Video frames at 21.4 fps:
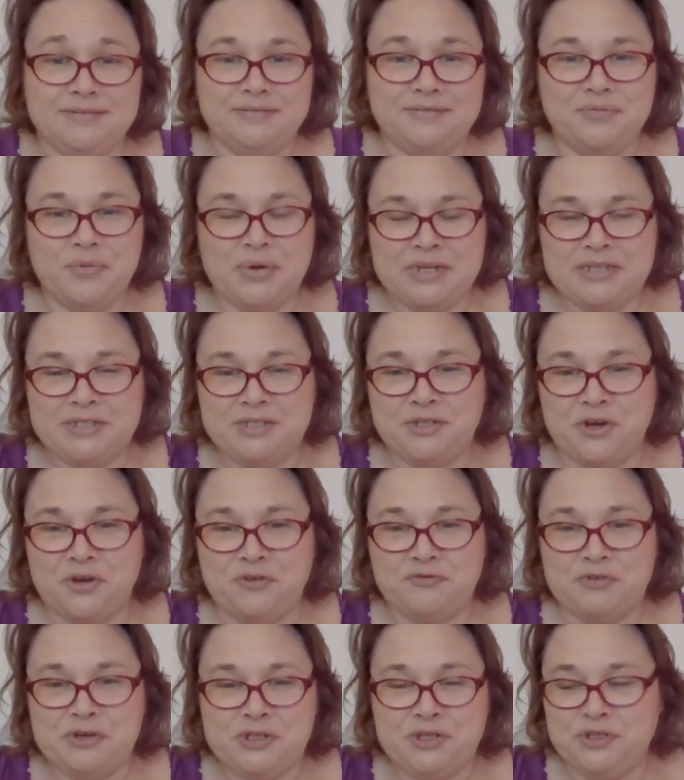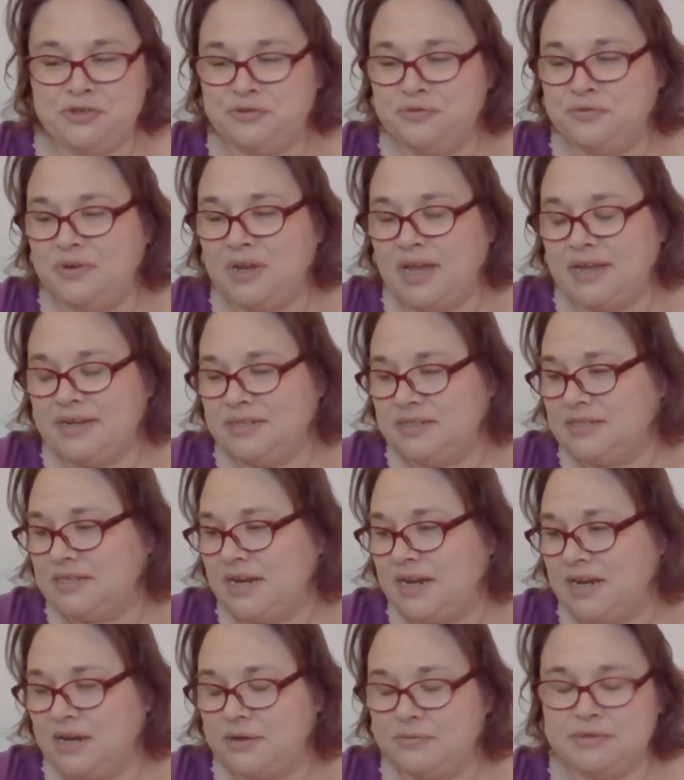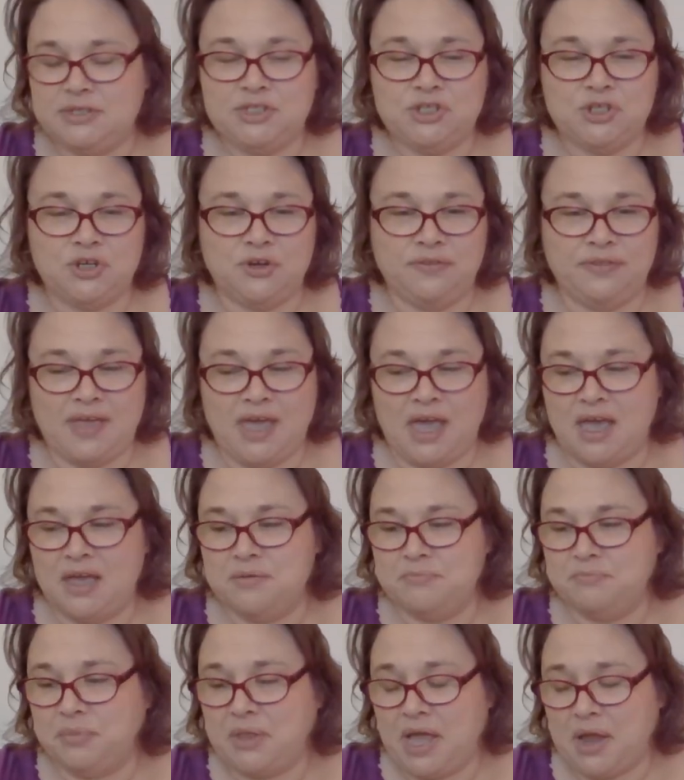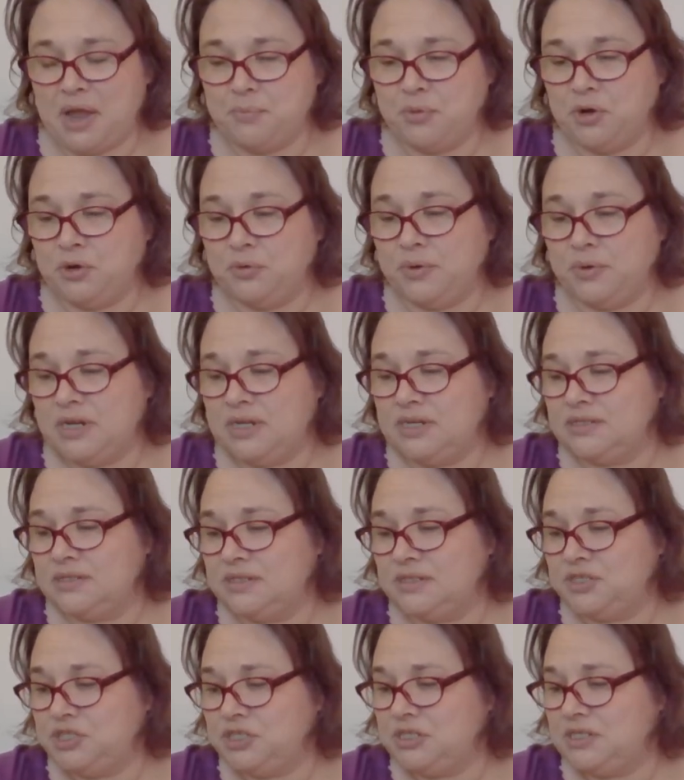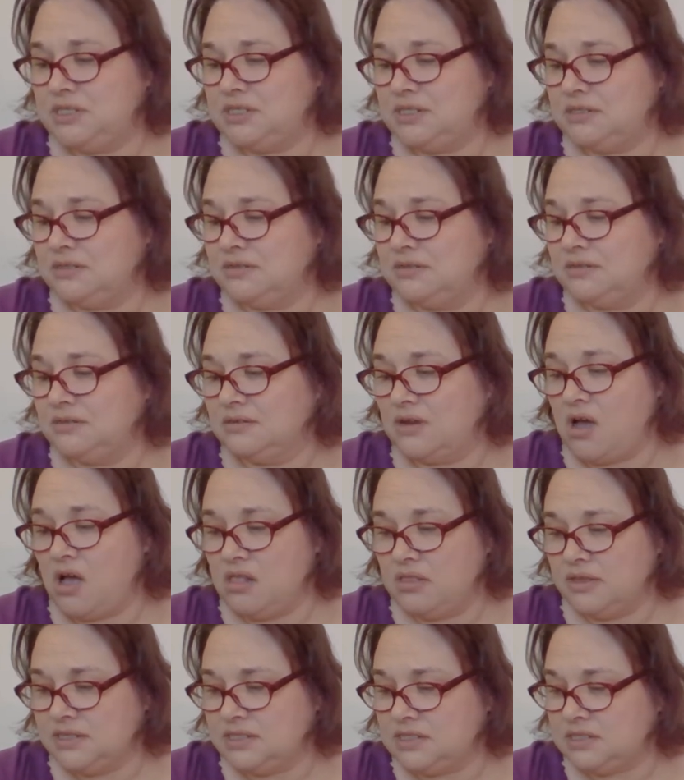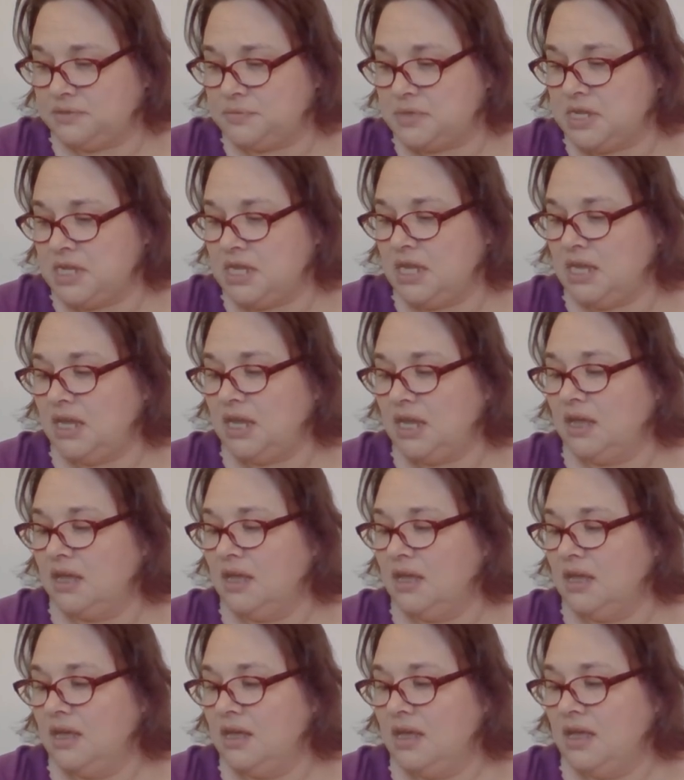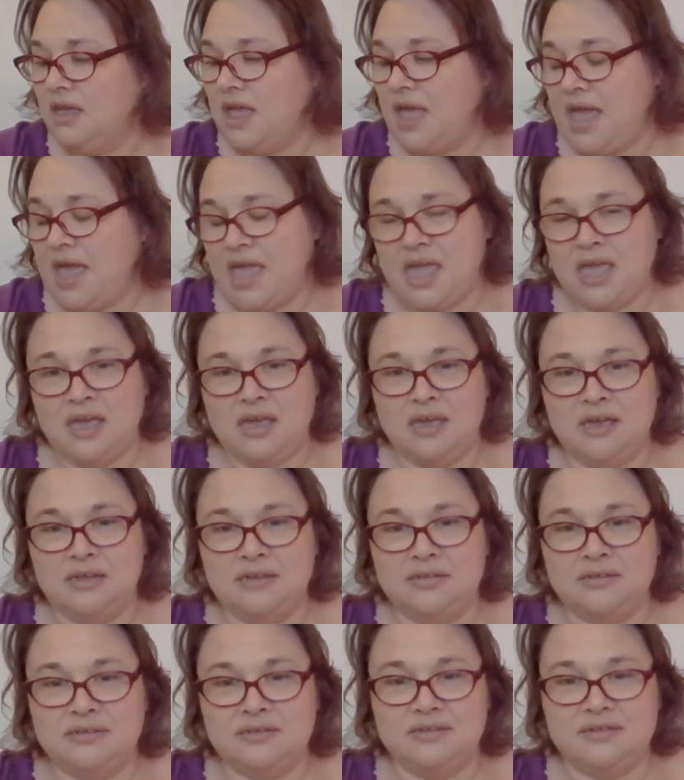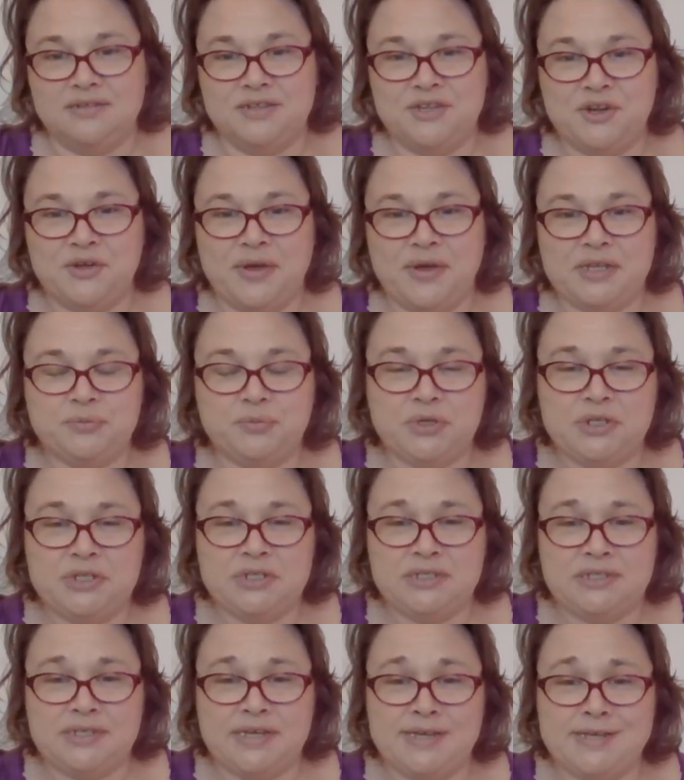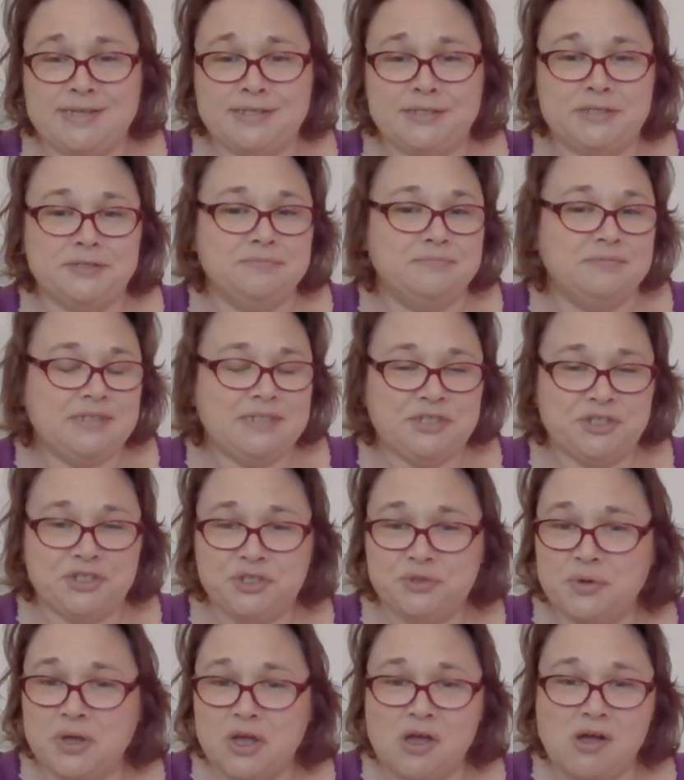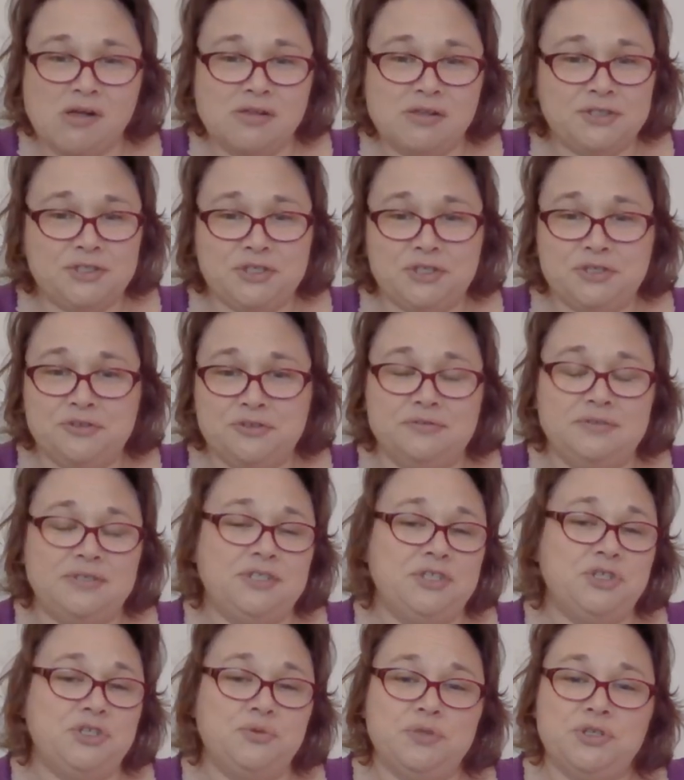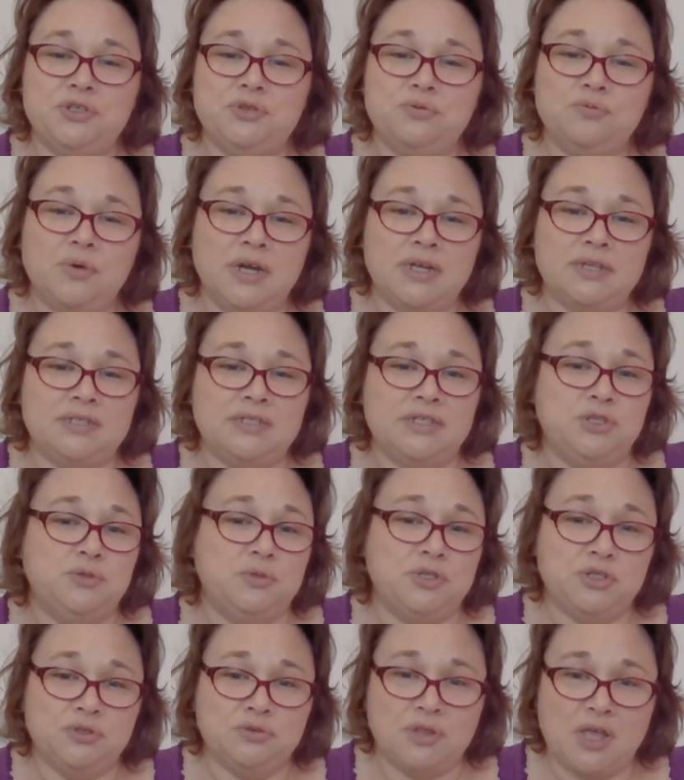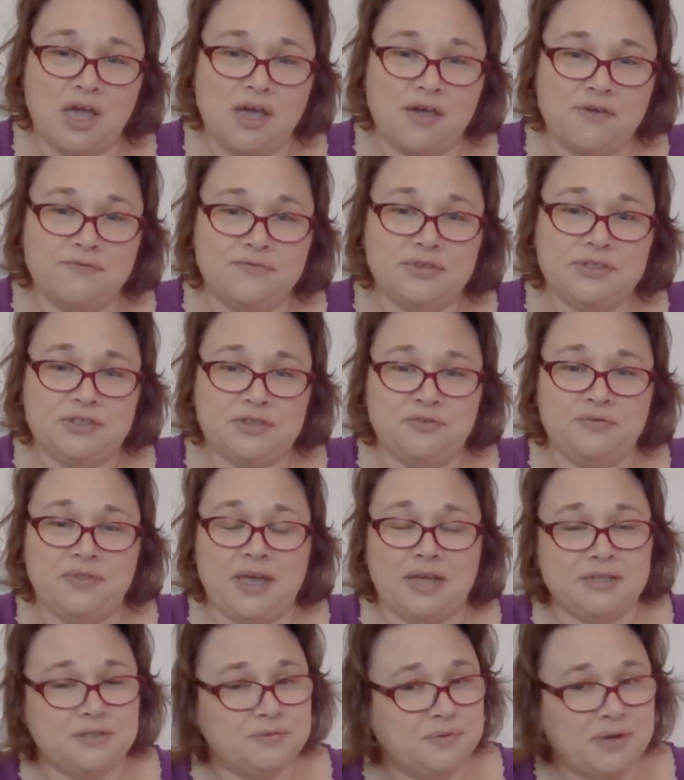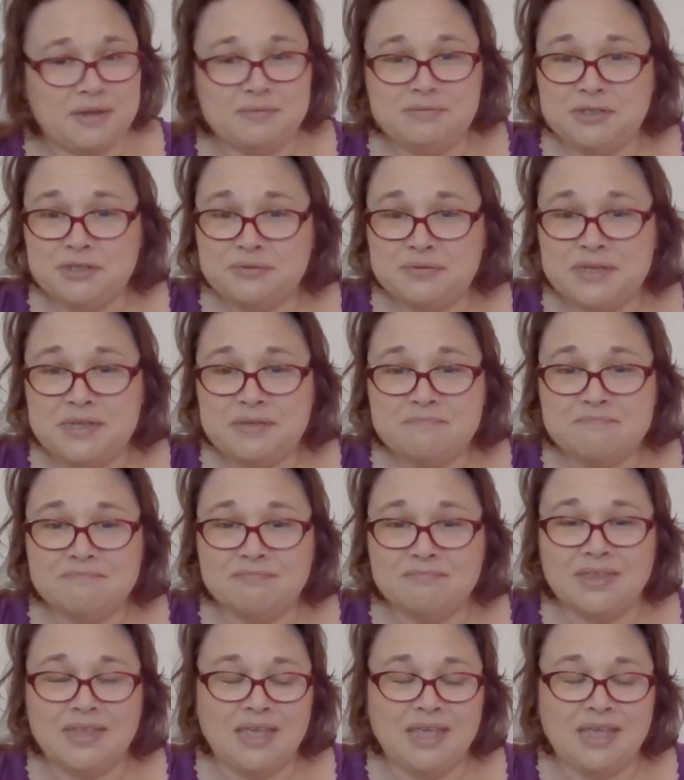one start for June. I decided I would start that Blackbird one because it's just calling to me. And, you know, as Brenda says, stitch what calls to you, stitch what you want, stitch what you love. So that's what I'm doing.